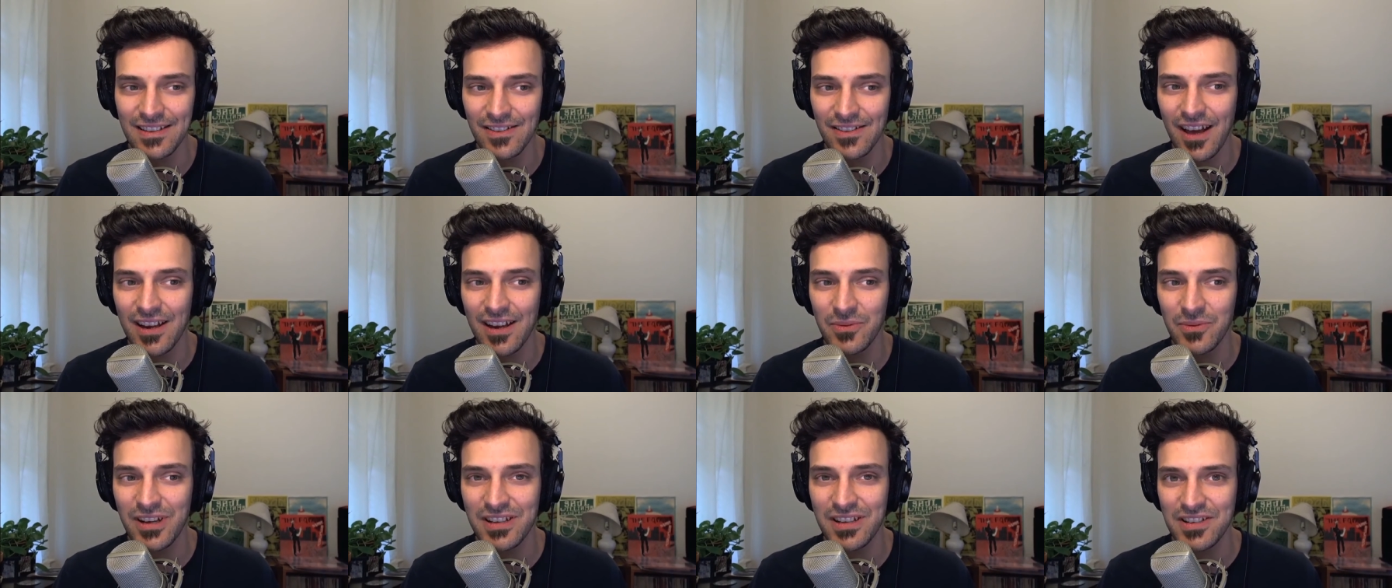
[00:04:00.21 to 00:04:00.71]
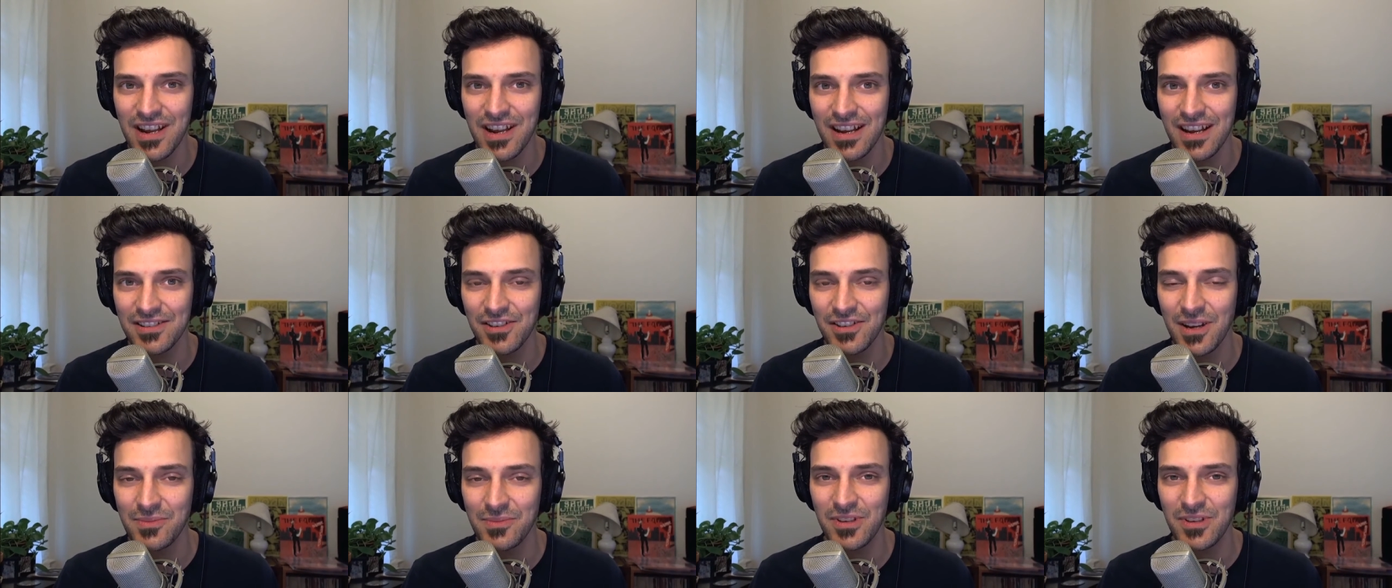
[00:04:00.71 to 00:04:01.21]
in a lot of ways,
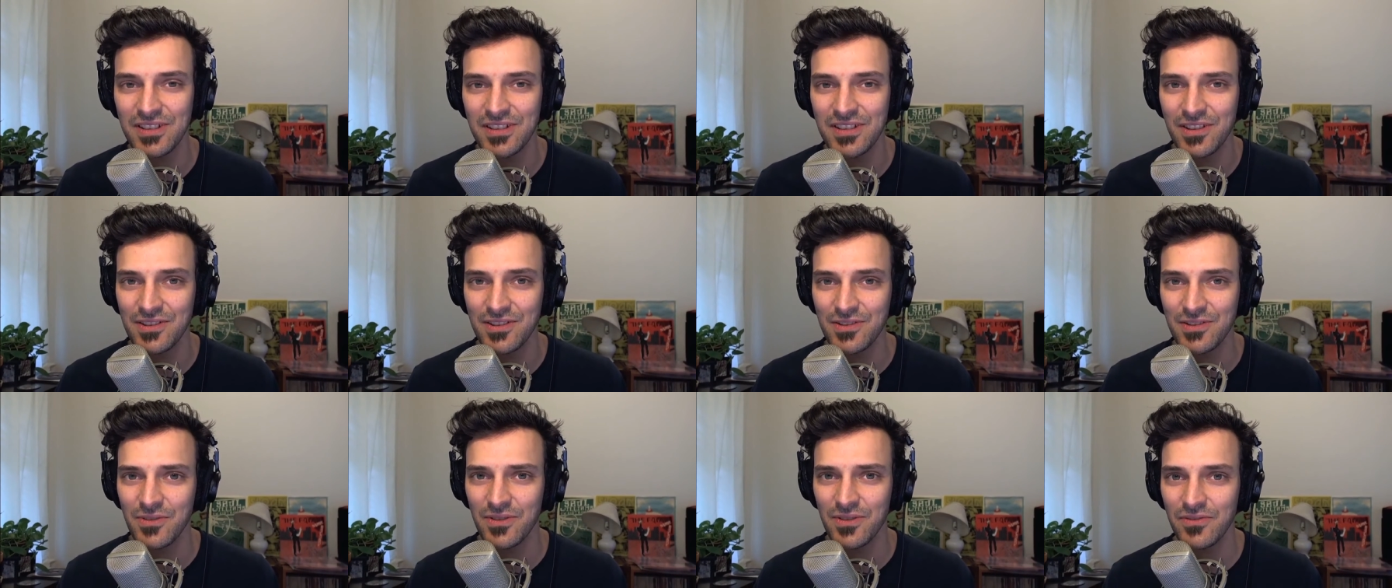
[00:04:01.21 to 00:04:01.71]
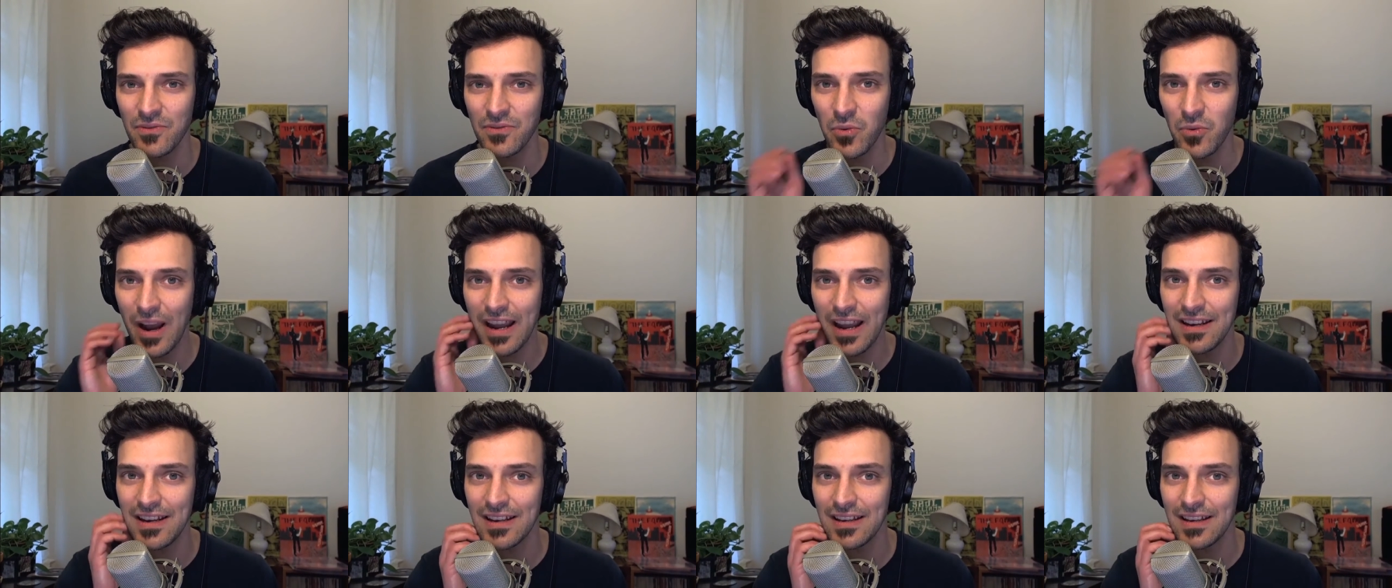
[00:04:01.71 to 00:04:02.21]
yeah, James, it's just sort of
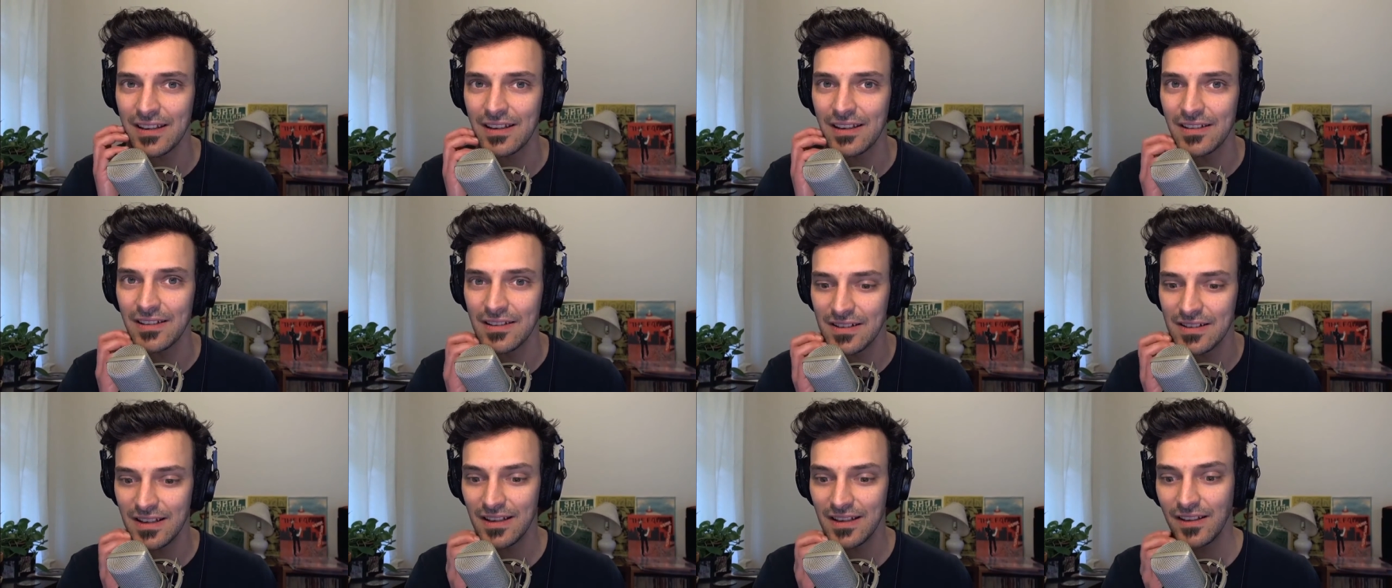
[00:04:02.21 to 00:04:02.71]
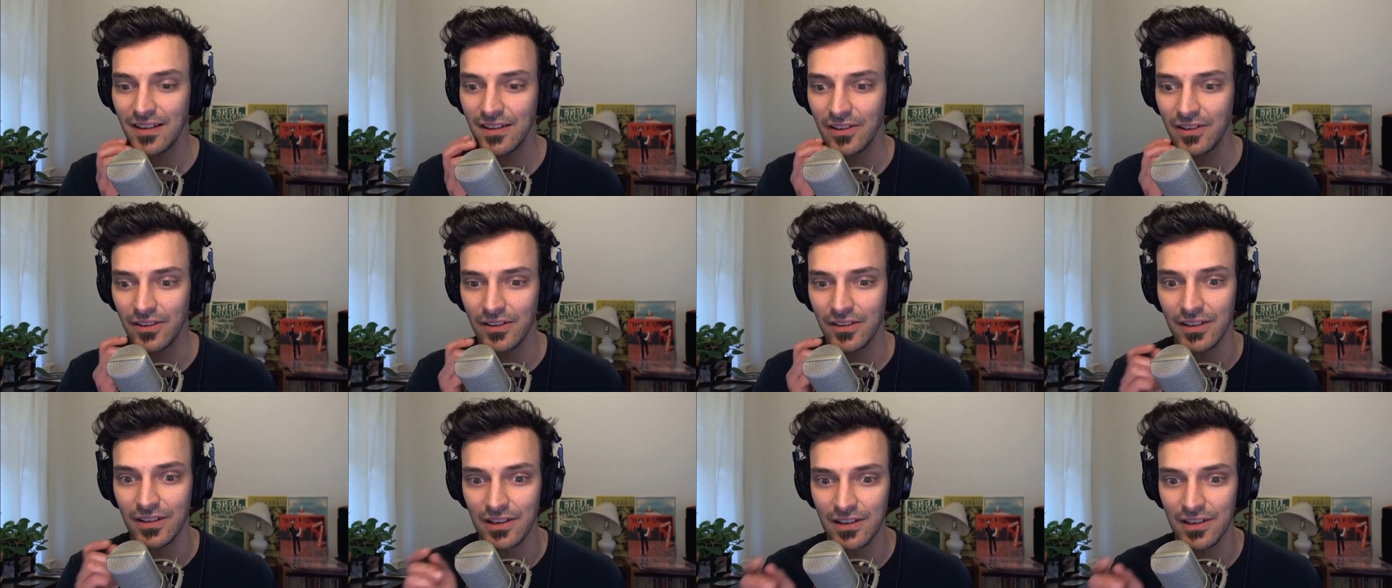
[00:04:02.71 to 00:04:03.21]
waiting
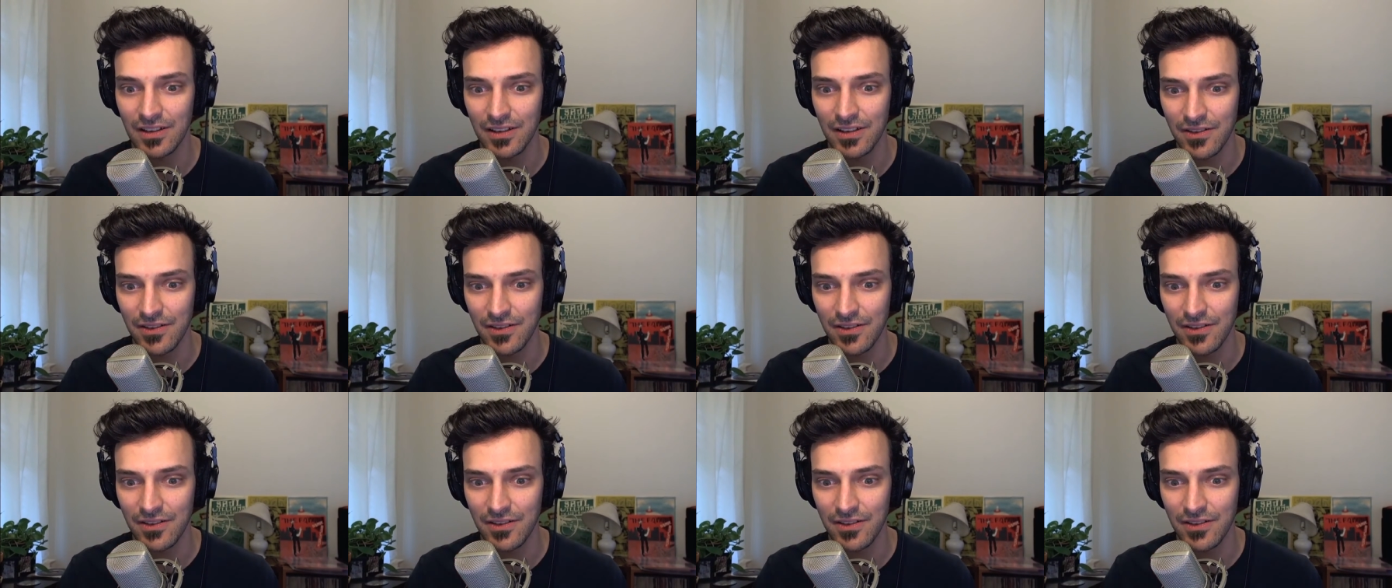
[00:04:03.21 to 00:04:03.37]
until